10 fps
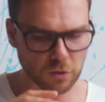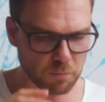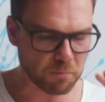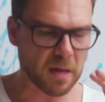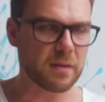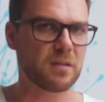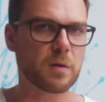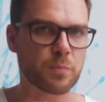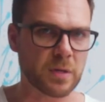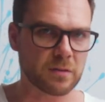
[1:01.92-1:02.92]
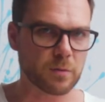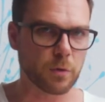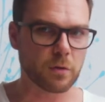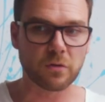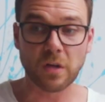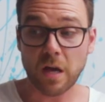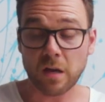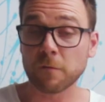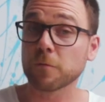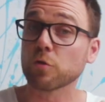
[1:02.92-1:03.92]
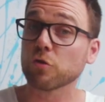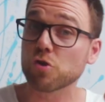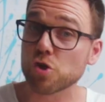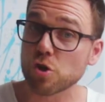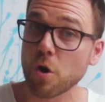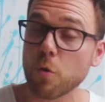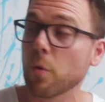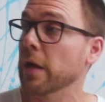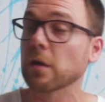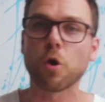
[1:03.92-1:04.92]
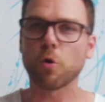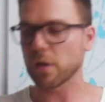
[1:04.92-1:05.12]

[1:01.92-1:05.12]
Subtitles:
just basic principles and of course showing